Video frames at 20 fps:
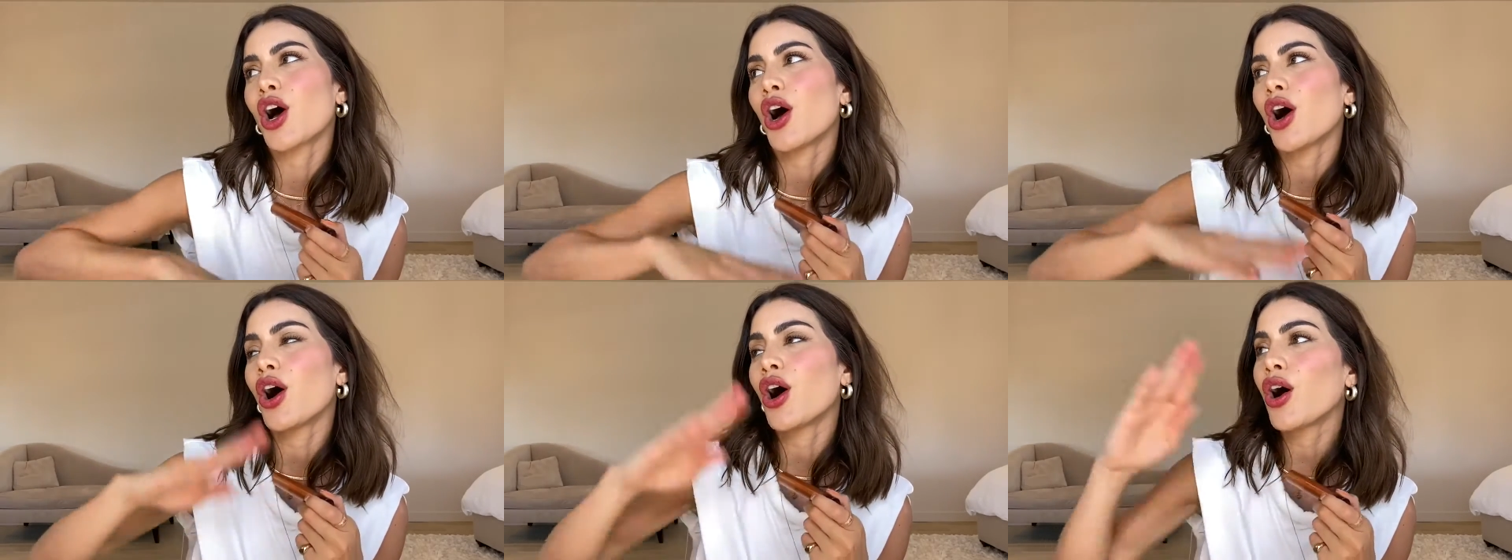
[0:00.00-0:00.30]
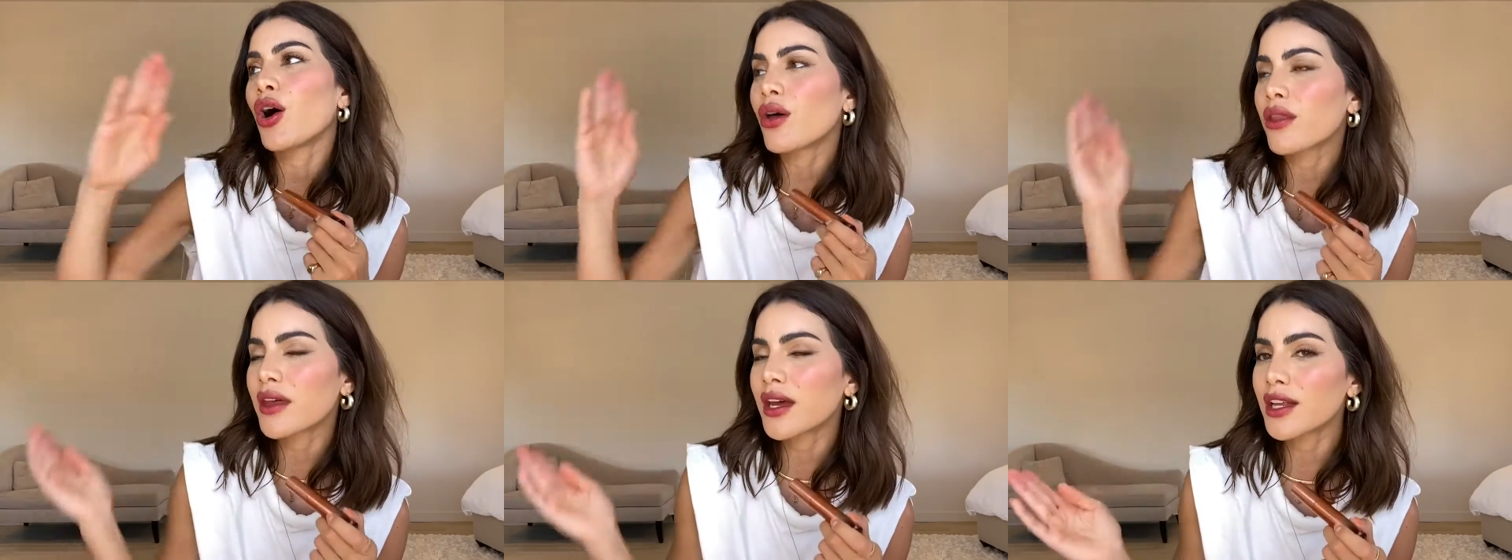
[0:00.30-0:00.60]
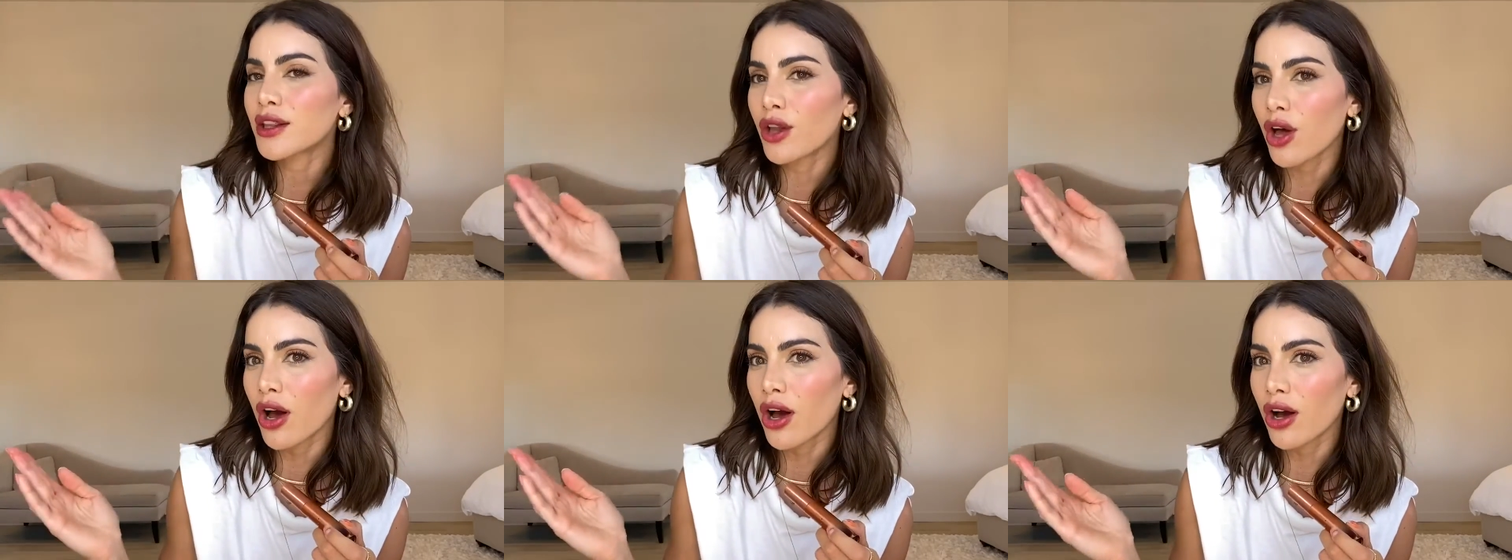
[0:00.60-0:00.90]
all day
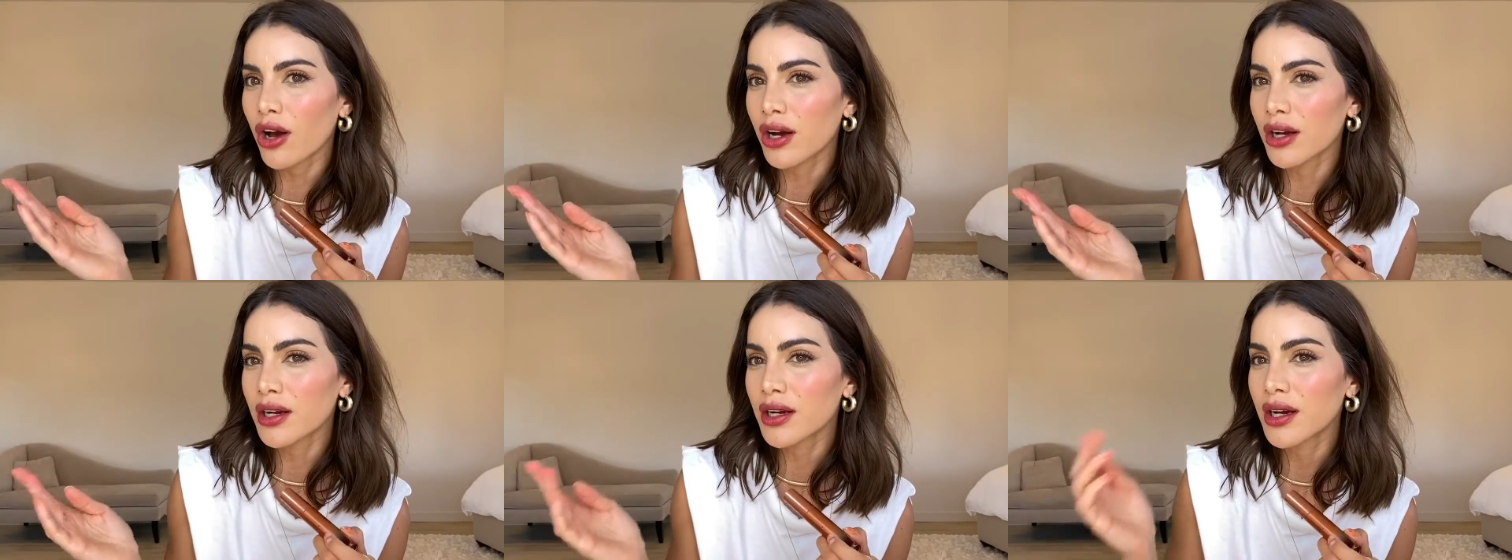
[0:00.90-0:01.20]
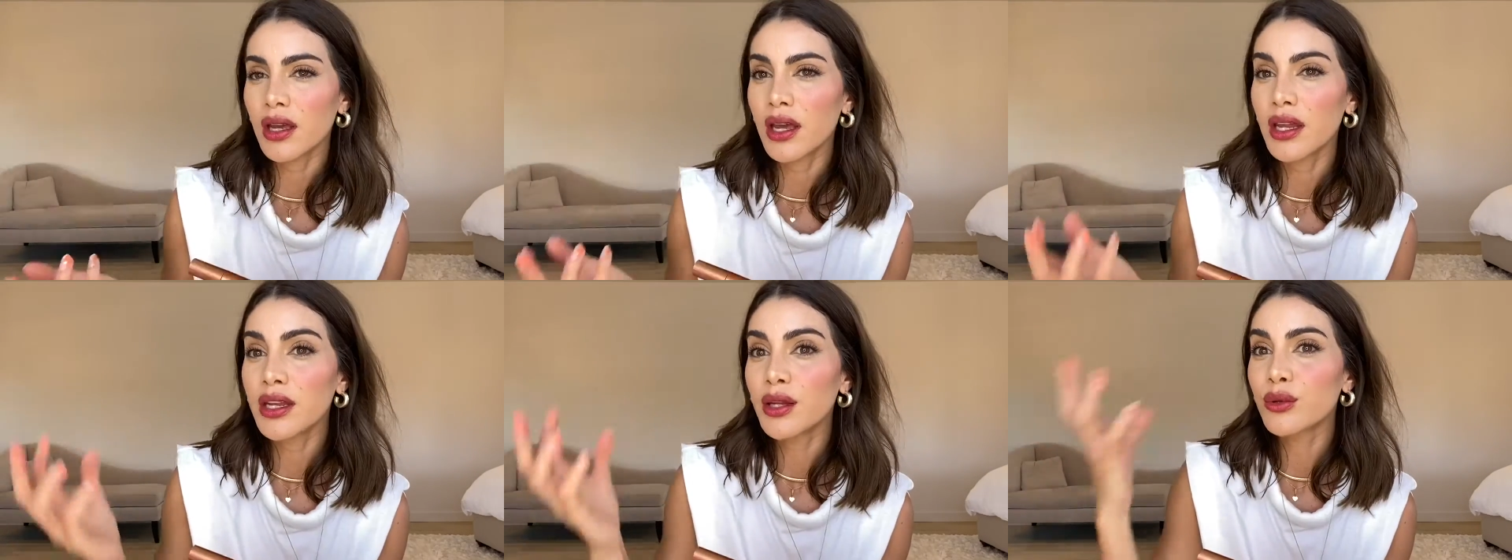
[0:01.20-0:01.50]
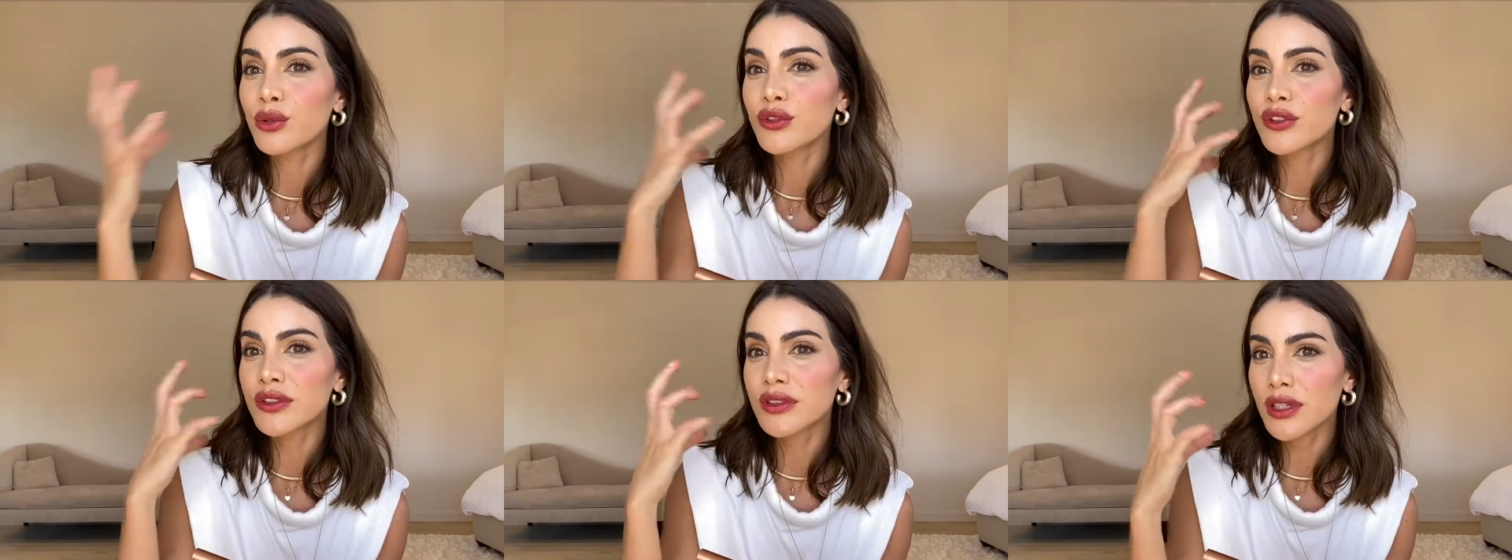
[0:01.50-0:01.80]
long, and it
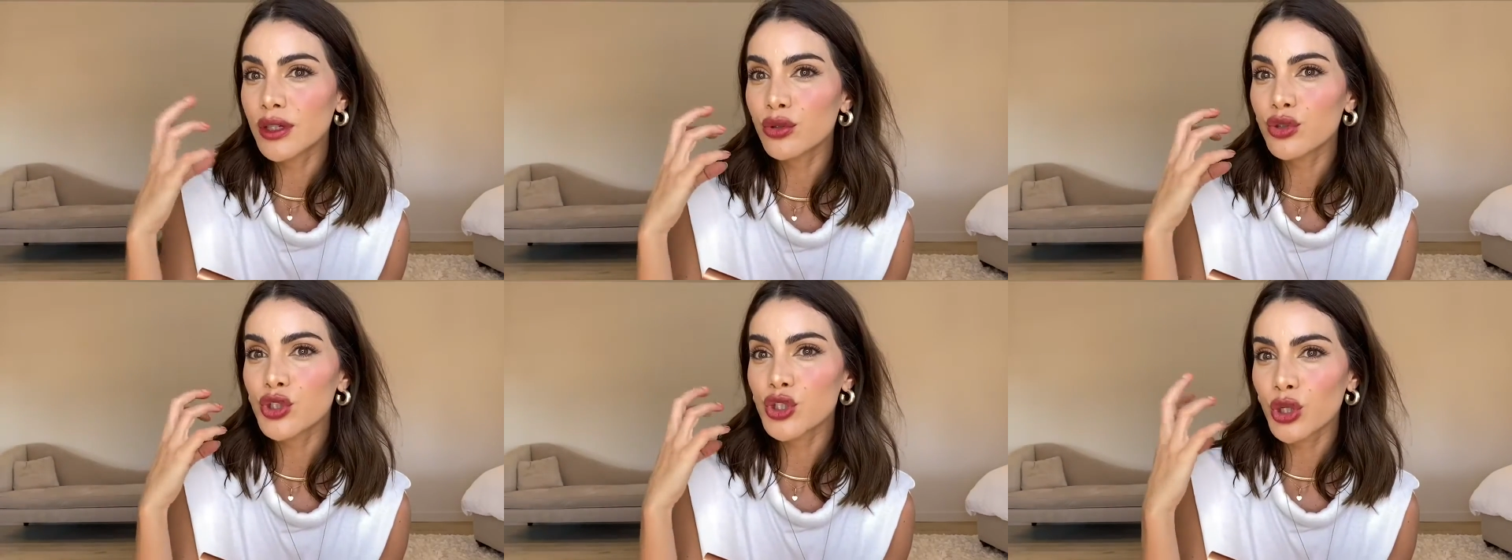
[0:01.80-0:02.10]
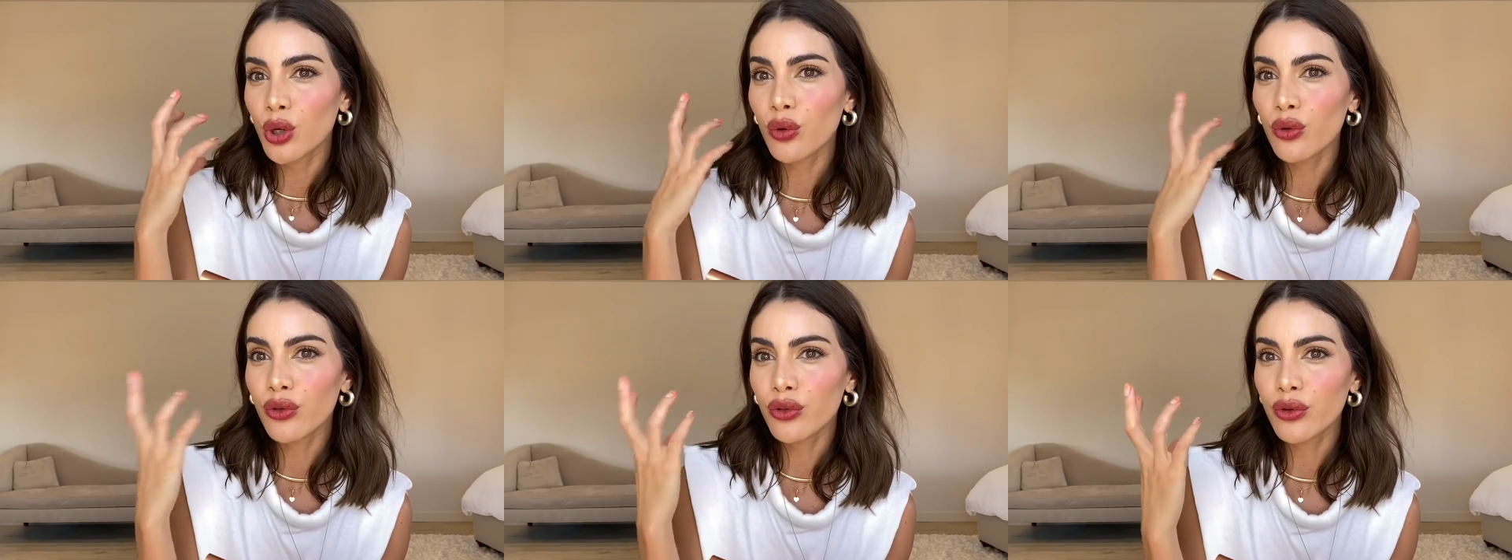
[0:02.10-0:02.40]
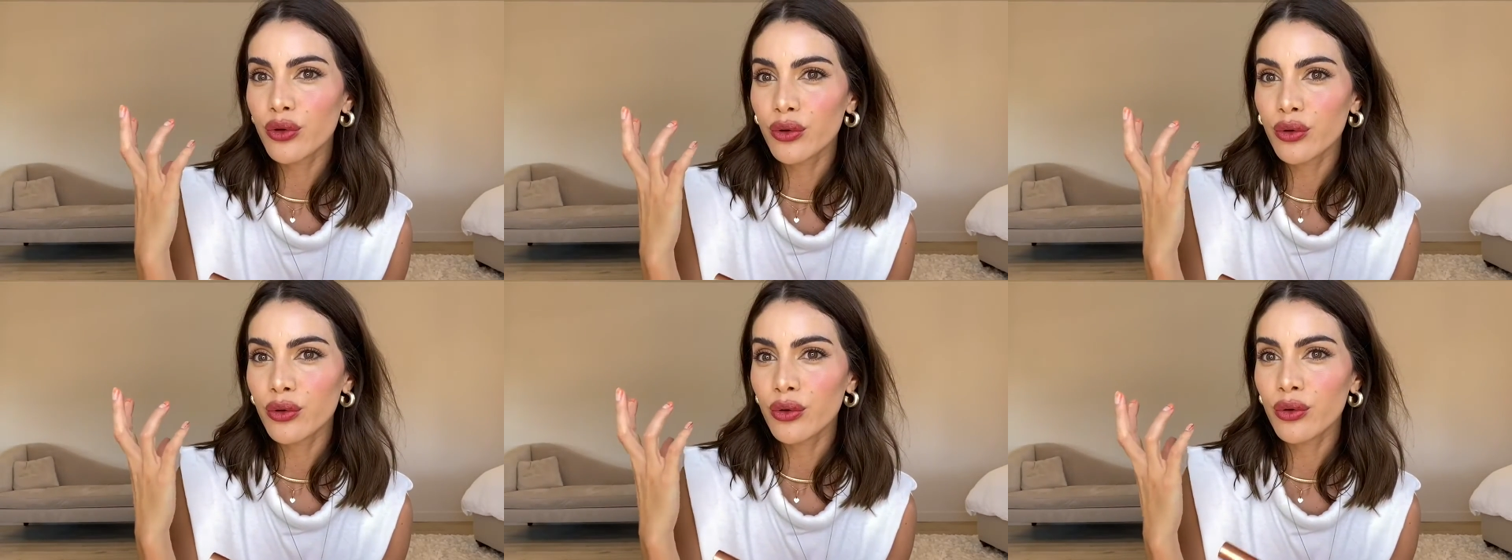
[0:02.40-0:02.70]
will still show
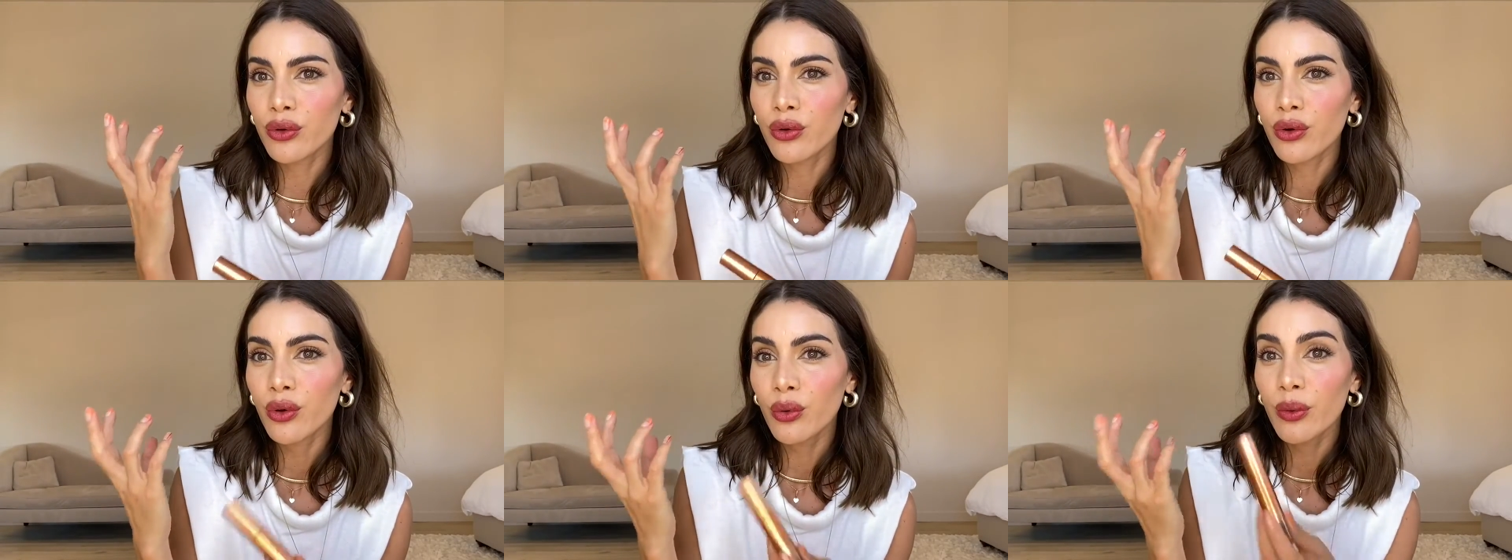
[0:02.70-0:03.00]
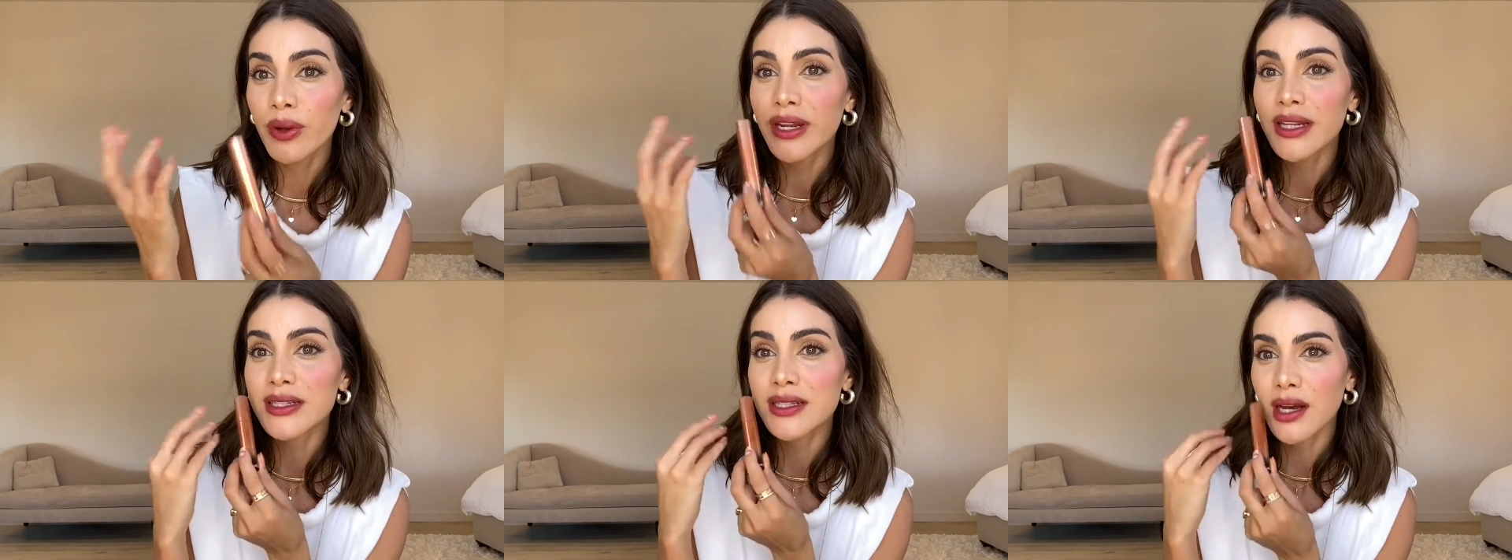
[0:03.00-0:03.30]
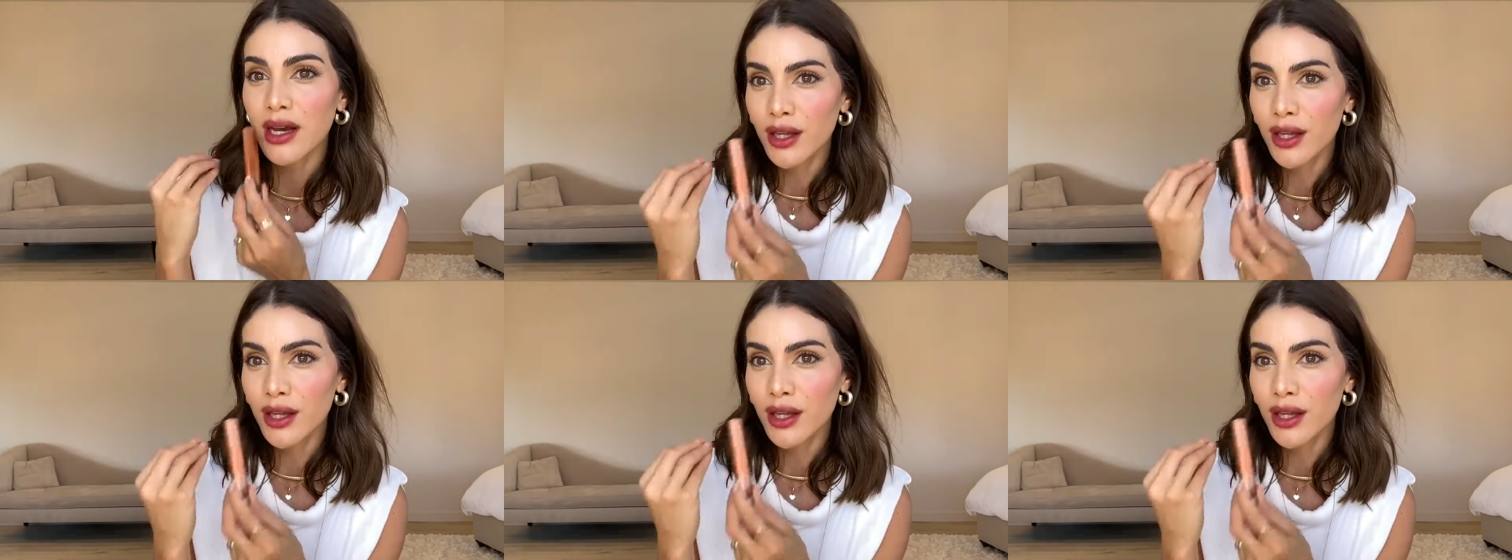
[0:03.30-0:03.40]
through when it's